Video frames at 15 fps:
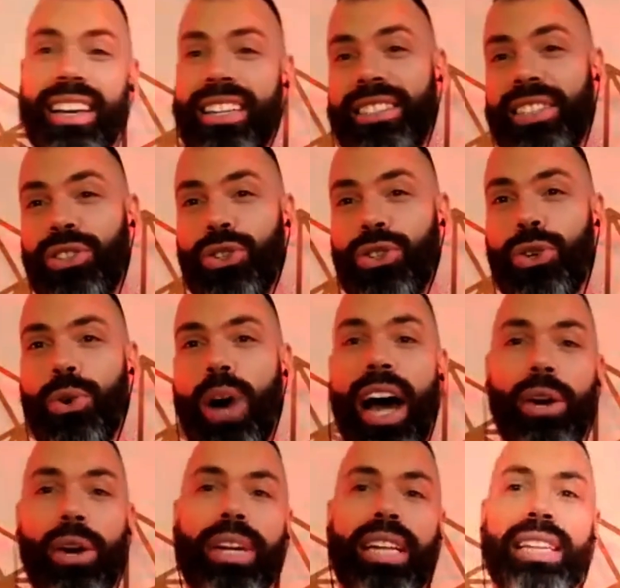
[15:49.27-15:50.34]
Is it true?
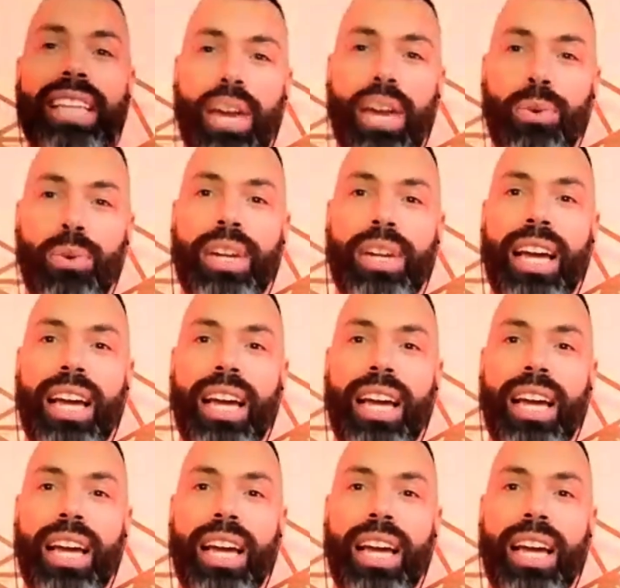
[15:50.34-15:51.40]
I know that the Anunnaki
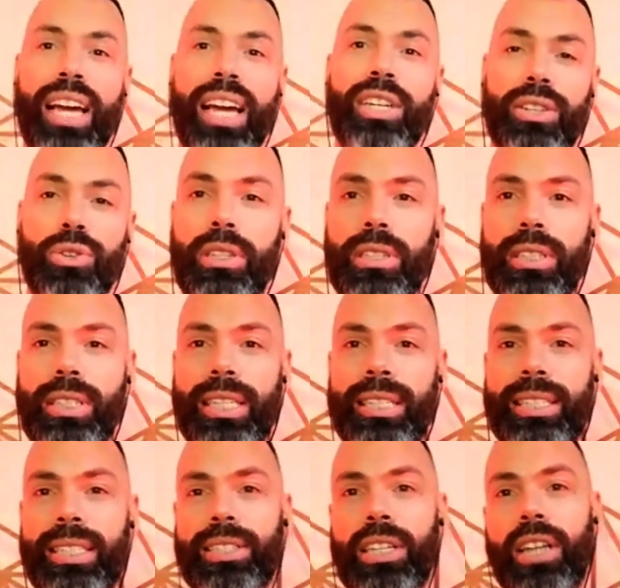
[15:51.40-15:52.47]
created
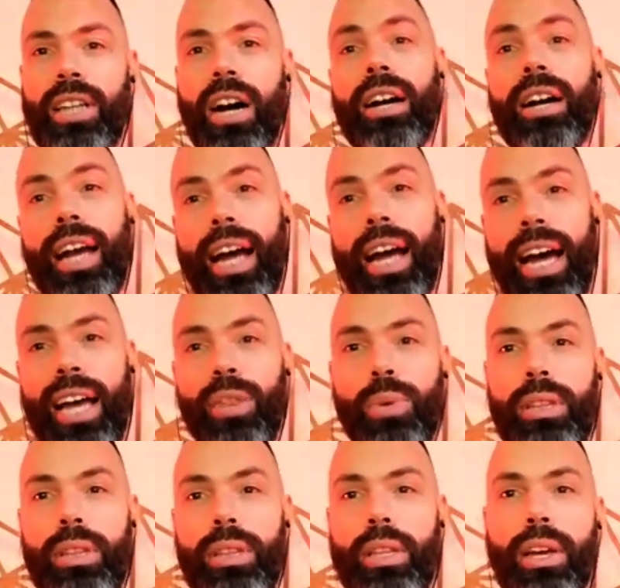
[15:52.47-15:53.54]
humans. This is the talk I
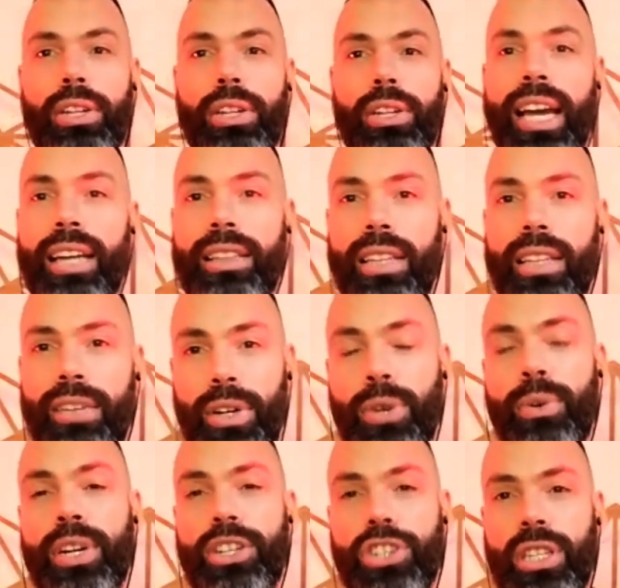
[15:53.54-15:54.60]
had with the Galactic
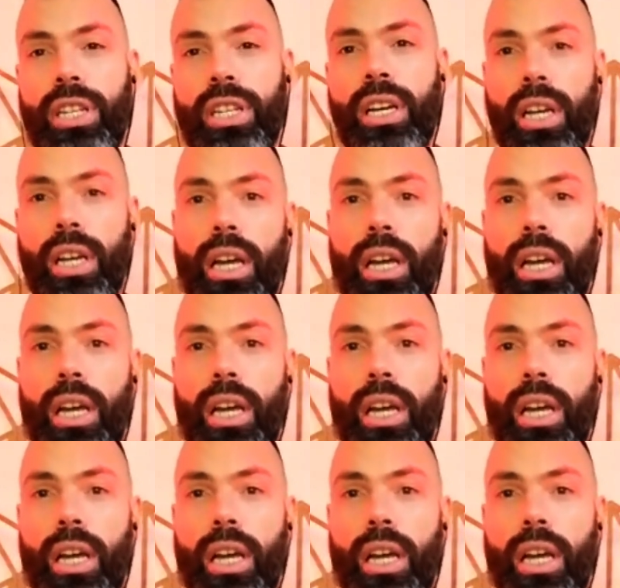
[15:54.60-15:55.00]
Federation